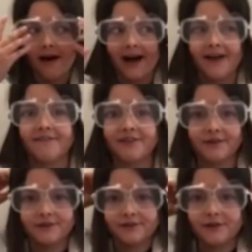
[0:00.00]
I
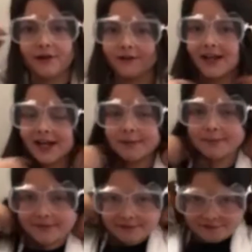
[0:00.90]
feel so like a
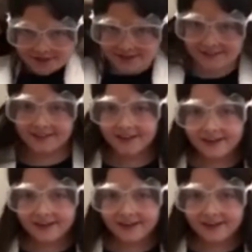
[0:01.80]
professor.